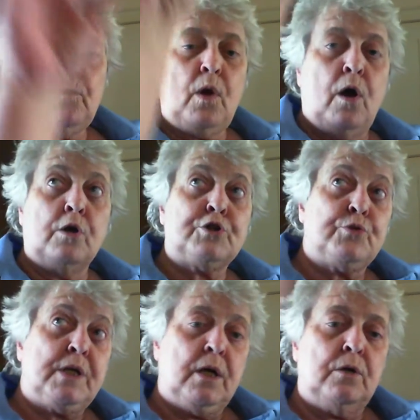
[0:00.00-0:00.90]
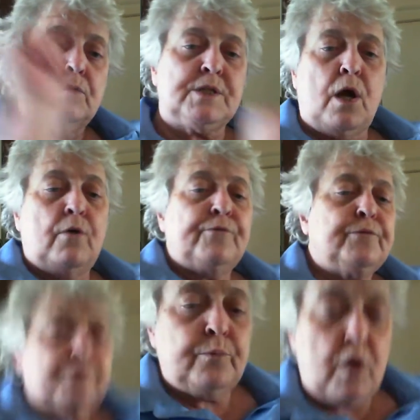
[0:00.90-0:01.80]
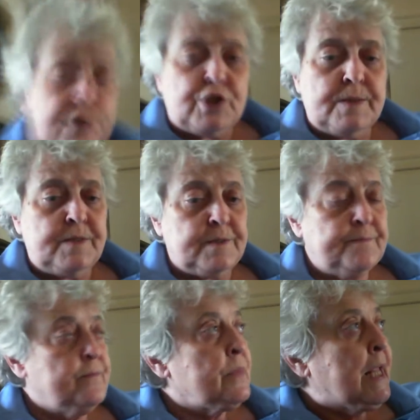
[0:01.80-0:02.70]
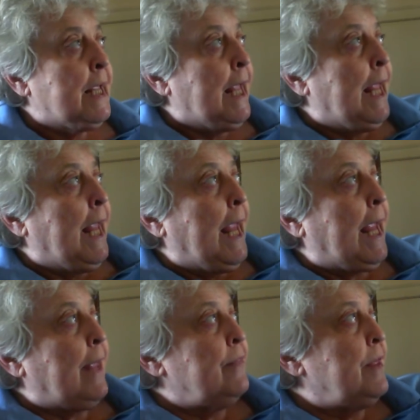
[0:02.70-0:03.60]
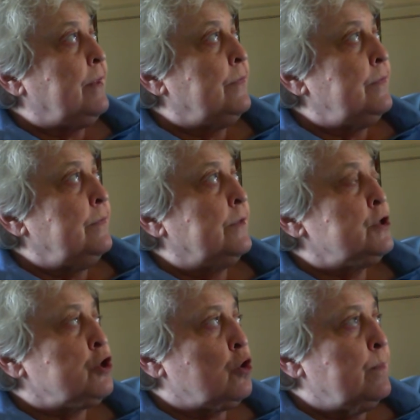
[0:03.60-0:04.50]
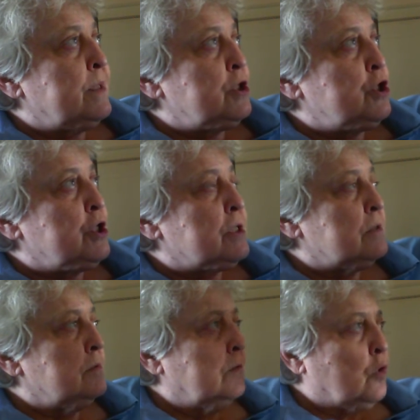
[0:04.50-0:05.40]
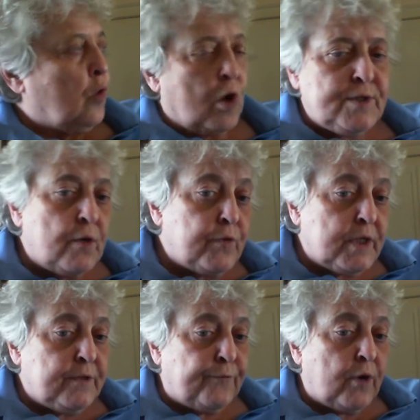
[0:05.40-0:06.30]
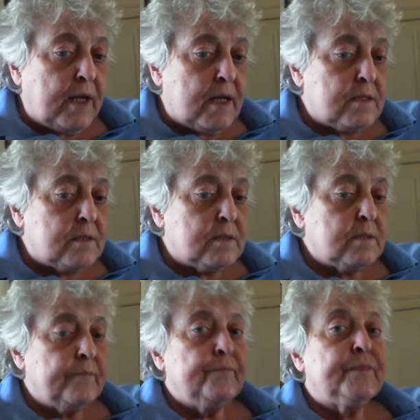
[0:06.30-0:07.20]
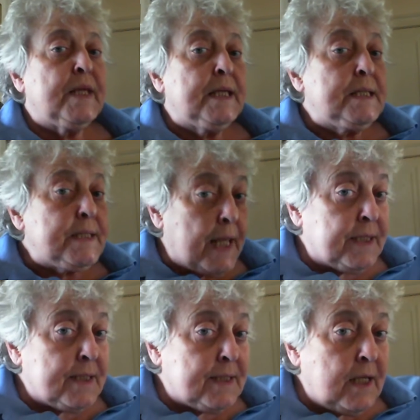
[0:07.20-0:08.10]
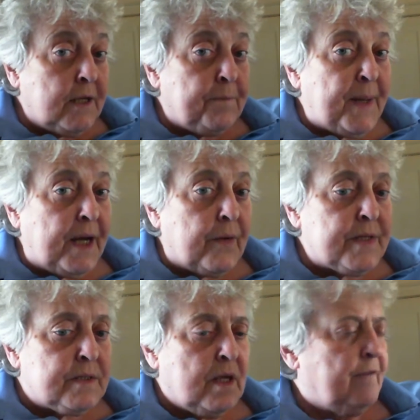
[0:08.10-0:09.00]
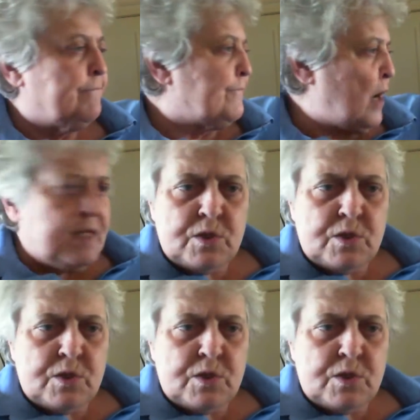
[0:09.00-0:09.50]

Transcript: Austria holds off the Russians, and then the Germans just cross over into France, take the city of Paris, France